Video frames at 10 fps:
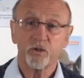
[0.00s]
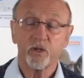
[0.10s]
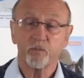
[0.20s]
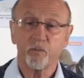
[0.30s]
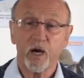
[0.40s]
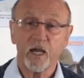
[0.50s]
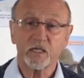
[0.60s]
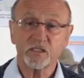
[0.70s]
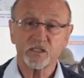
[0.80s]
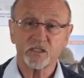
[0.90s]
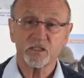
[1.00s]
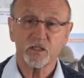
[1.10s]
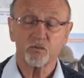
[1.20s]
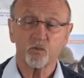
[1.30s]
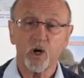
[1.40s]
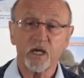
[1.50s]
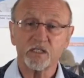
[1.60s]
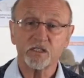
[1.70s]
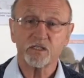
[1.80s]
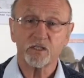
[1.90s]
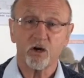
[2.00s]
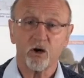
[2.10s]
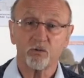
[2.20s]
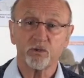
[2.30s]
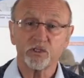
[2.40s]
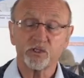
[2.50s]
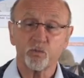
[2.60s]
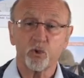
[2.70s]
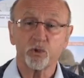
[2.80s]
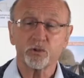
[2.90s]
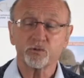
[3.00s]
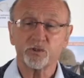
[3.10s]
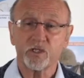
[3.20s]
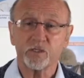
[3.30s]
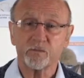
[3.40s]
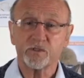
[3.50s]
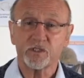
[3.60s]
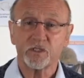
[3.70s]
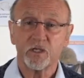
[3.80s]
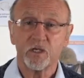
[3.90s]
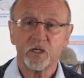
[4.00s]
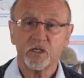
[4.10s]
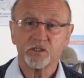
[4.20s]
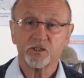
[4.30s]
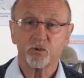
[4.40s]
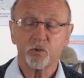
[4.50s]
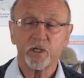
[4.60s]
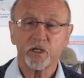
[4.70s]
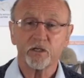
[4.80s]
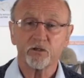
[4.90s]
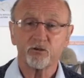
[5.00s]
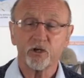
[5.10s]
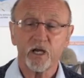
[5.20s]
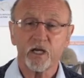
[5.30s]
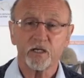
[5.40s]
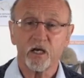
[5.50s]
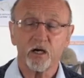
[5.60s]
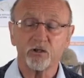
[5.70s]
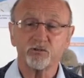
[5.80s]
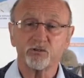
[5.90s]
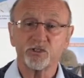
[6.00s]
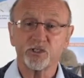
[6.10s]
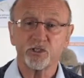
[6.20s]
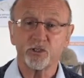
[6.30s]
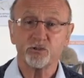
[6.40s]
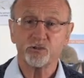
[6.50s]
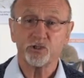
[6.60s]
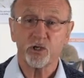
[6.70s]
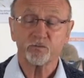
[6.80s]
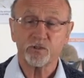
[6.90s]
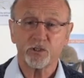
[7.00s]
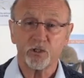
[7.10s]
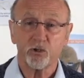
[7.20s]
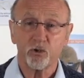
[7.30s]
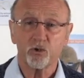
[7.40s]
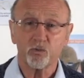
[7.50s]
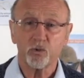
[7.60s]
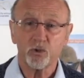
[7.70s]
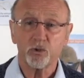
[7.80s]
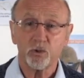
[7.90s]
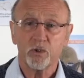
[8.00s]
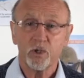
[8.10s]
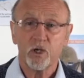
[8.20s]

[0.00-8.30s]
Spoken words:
the ballast and waste on the spoil tips, so we can create hundreds of new jobs in Cornwall.